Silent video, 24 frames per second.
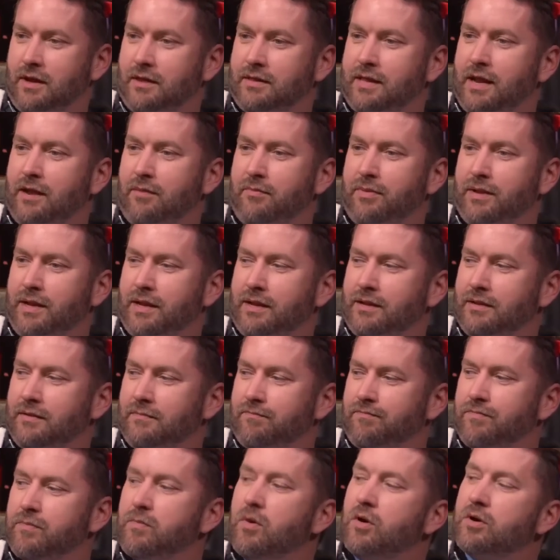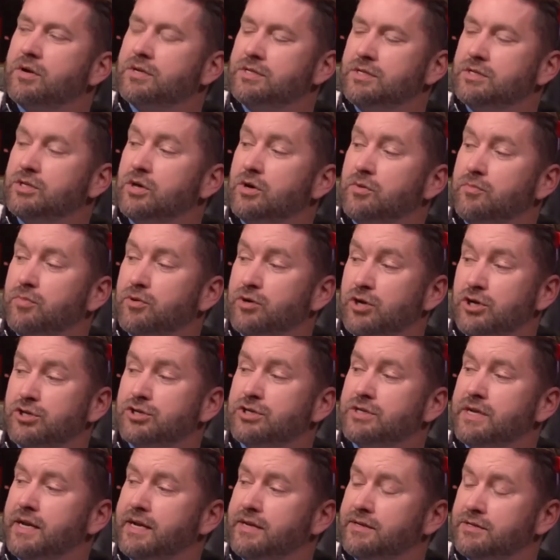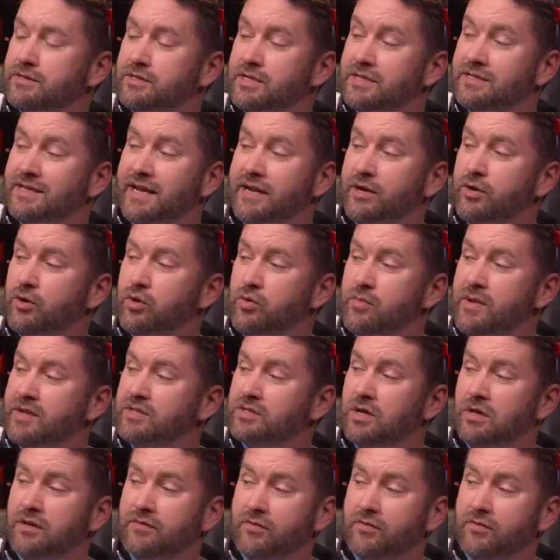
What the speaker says: That'll be Marcus is our production designer who makes all of